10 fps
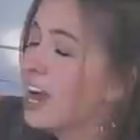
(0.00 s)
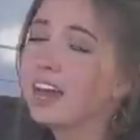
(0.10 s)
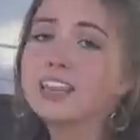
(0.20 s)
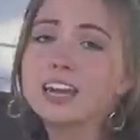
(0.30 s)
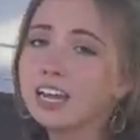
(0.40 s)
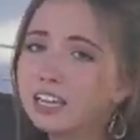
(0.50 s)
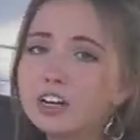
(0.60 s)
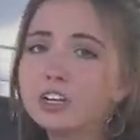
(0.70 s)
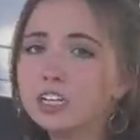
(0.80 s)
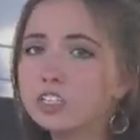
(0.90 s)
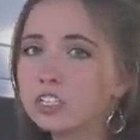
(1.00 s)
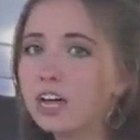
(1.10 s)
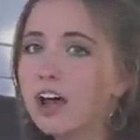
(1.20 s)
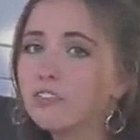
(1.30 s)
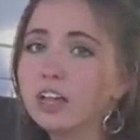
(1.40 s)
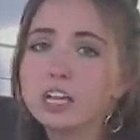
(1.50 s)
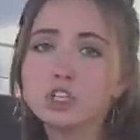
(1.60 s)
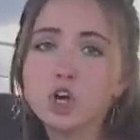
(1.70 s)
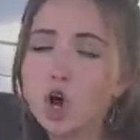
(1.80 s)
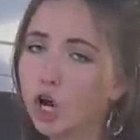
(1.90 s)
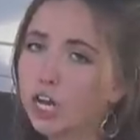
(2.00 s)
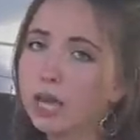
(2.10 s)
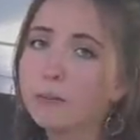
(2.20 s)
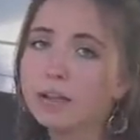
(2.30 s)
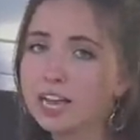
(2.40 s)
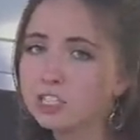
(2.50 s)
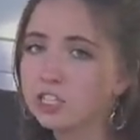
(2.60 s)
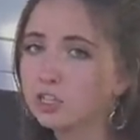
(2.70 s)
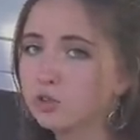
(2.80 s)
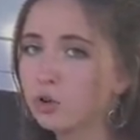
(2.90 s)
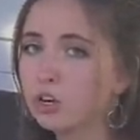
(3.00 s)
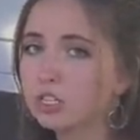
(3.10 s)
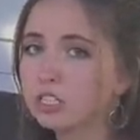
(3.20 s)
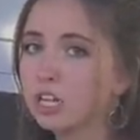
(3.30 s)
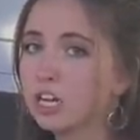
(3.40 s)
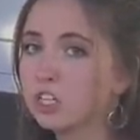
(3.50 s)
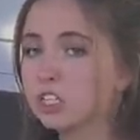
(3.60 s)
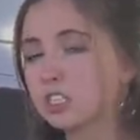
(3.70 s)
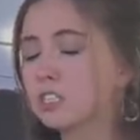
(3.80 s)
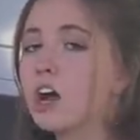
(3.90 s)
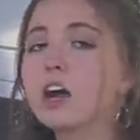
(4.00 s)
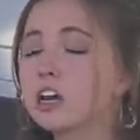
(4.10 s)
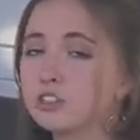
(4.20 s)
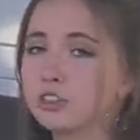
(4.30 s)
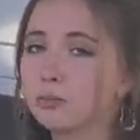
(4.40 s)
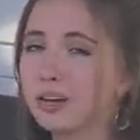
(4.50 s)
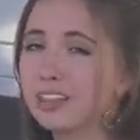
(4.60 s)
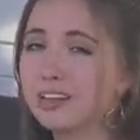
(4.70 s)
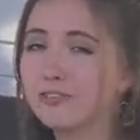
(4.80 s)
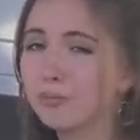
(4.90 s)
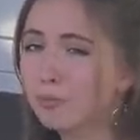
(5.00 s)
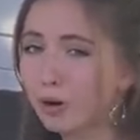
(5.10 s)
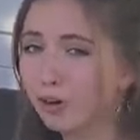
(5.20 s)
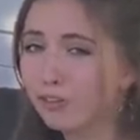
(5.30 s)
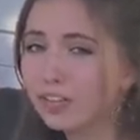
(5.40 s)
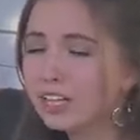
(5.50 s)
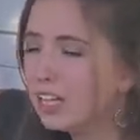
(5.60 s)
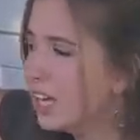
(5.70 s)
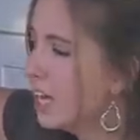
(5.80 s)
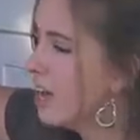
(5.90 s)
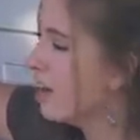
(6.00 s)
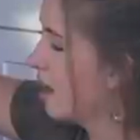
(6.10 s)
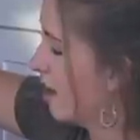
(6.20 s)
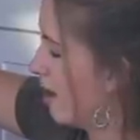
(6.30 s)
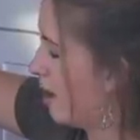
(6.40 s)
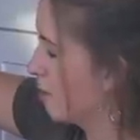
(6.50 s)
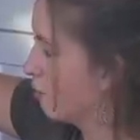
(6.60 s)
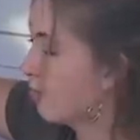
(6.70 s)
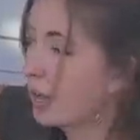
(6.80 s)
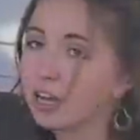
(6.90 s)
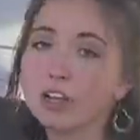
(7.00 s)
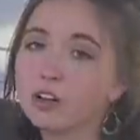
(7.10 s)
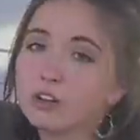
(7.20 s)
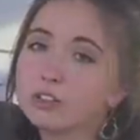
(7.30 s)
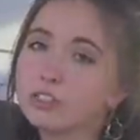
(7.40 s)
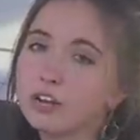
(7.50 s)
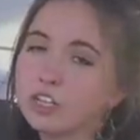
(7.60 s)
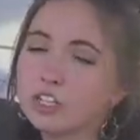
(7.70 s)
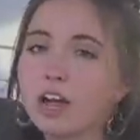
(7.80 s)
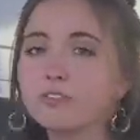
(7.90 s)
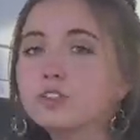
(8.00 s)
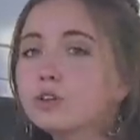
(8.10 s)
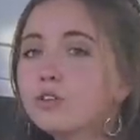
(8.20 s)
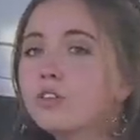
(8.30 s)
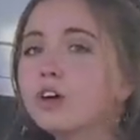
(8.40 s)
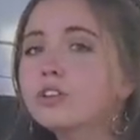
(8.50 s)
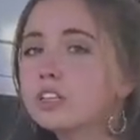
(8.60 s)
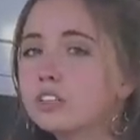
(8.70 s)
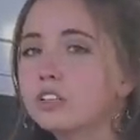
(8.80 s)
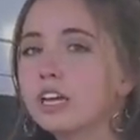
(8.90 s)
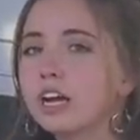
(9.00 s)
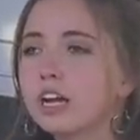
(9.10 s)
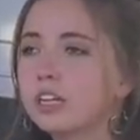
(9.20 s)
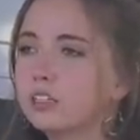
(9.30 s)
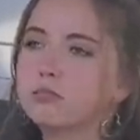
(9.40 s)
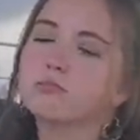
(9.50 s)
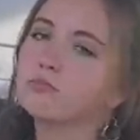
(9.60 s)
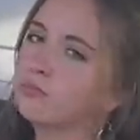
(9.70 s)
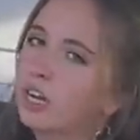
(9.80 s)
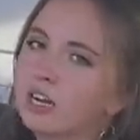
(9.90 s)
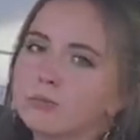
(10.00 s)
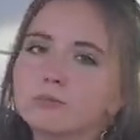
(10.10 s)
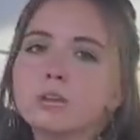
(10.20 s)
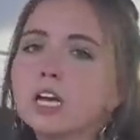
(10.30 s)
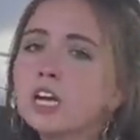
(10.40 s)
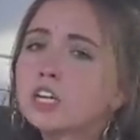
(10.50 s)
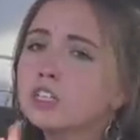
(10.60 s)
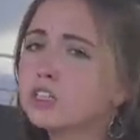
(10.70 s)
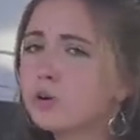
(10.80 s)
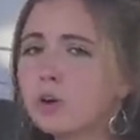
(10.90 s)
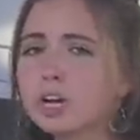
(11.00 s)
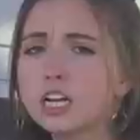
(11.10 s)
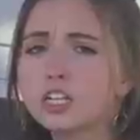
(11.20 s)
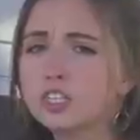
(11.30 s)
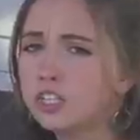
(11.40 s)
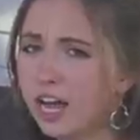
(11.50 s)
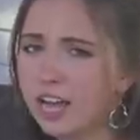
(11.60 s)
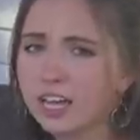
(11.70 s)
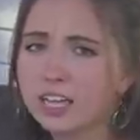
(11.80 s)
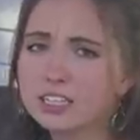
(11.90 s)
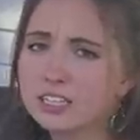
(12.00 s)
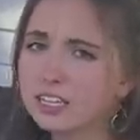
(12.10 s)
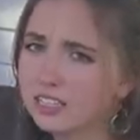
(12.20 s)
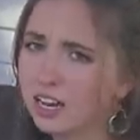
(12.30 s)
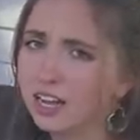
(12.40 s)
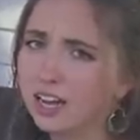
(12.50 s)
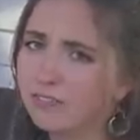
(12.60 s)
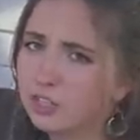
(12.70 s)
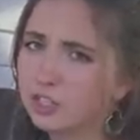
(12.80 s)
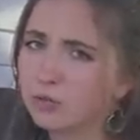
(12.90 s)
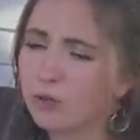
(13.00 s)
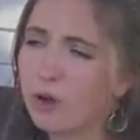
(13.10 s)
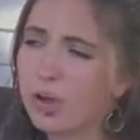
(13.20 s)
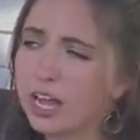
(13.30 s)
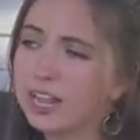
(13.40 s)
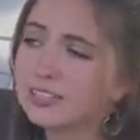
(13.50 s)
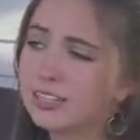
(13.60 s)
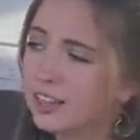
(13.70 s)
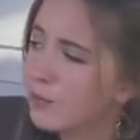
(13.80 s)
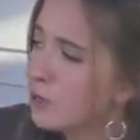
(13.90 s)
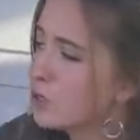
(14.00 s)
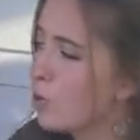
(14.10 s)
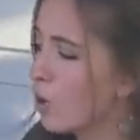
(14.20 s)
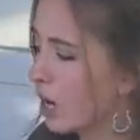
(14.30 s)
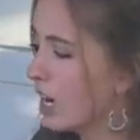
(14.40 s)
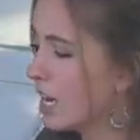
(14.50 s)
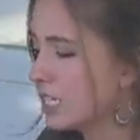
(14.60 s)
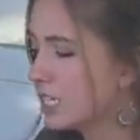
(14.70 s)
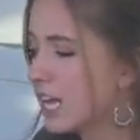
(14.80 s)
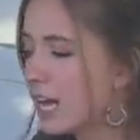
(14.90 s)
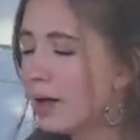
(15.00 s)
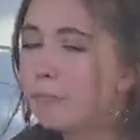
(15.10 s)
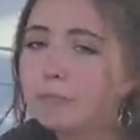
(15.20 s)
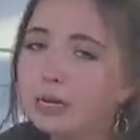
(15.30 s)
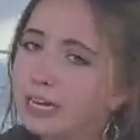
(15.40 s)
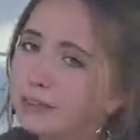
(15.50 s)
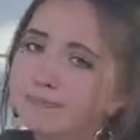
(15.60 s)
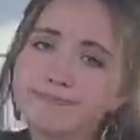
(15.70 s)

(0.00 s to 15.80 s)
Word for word: And then I literally just have like Target plastic drawers that I just stuck under the bed. They fit perfectly um, for my clothes. So I just have two of those under there and then random storage, jackets, things that I kind of just throw in. It's not the most organized setup, but